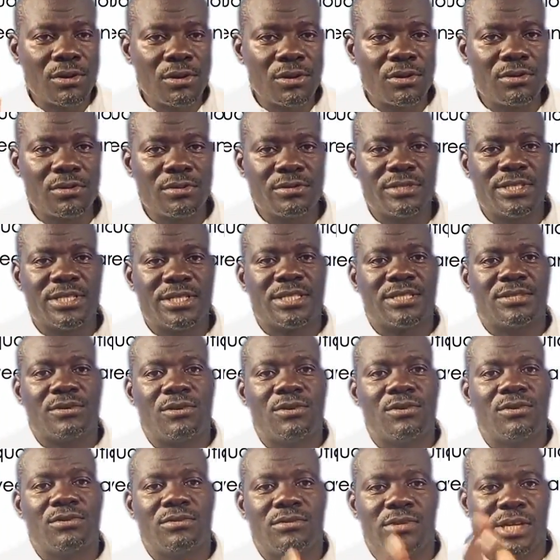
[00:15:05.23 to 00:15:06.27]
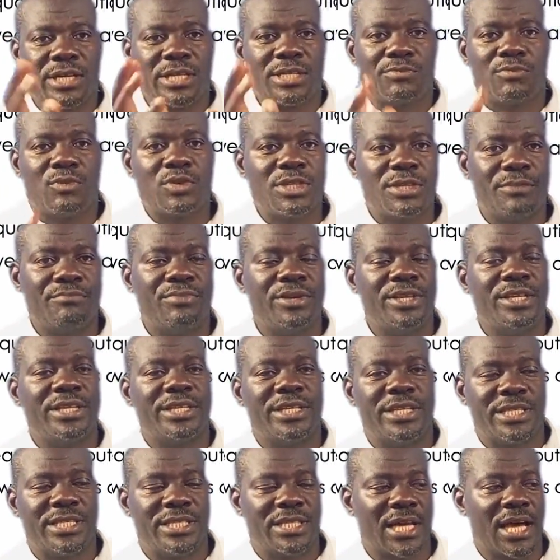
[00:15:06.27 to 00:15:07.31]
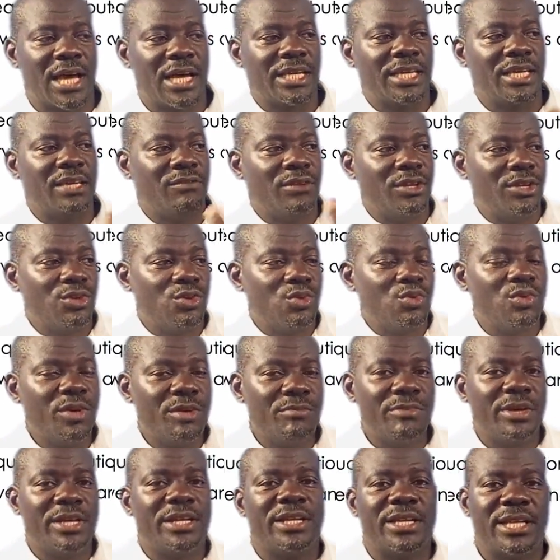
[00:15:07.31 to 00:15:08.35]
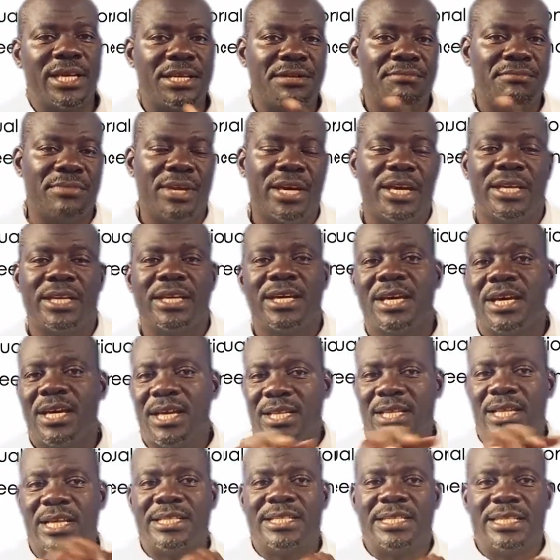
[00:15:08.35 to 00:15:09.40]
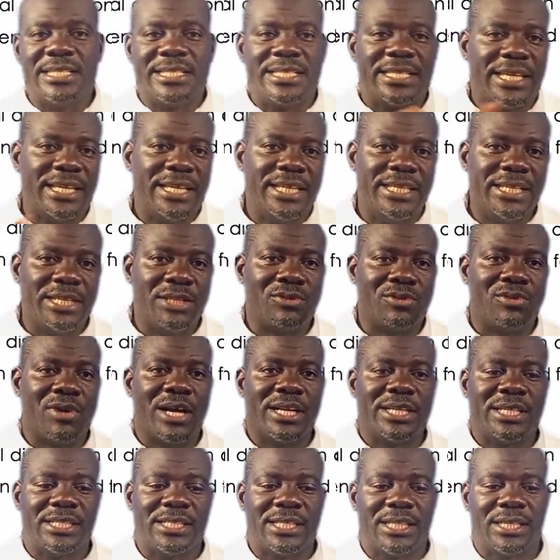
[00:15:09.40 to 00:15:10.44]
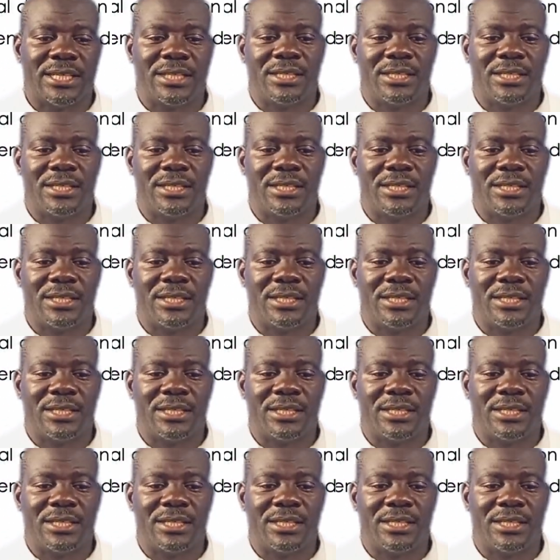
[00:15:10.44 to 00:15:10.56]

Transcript: roles or responsibilities are given to women than men. That is inequality.